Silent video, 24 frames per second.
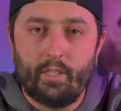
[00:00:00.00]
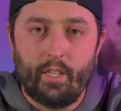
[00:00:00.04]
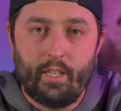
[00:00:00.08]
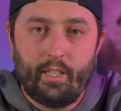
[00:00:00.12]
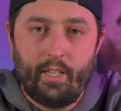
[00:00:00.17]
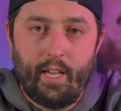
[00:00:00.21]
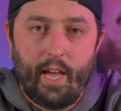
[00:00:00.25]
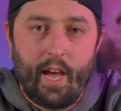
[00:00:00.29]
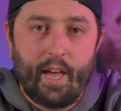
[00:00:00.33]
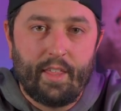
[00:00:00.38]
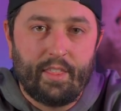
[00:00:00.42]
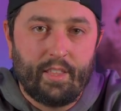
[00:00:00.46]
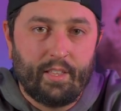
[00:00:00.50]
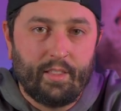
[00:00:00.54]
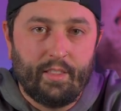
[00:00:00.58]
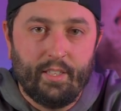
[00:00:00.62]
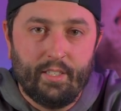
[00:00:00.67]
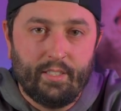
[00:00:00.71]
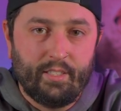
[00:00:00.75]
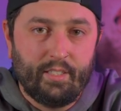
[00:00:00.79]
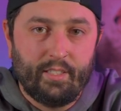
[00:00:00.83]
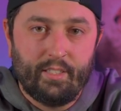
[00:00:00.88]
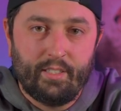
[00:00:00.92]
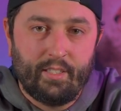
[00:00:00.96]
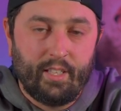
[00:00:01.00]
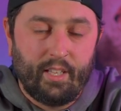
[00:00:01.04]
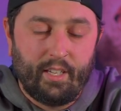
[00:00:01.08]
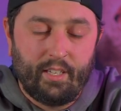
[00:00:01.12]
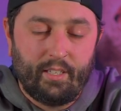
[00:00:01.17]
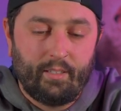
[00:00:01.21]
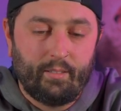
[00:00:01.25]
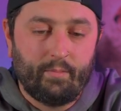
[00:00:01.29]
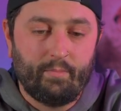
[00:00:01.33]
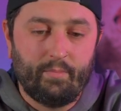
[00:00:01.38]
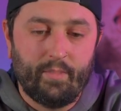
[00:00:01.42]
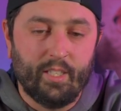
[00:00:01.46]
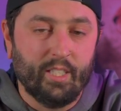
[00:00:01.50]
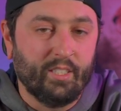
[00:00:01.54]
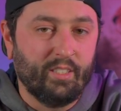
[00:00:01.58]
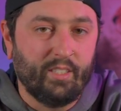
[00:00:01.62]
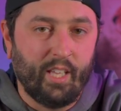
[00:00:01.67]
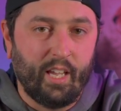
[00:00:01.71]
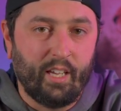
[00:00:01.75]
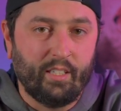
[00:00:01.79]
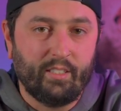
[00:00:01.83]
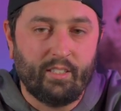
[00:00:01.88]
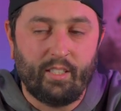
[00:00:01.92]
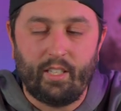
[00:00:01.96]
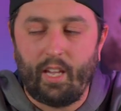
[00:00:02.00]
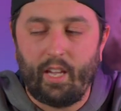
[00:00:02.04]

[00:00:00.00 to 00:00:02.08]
like, yeah, I think this takes the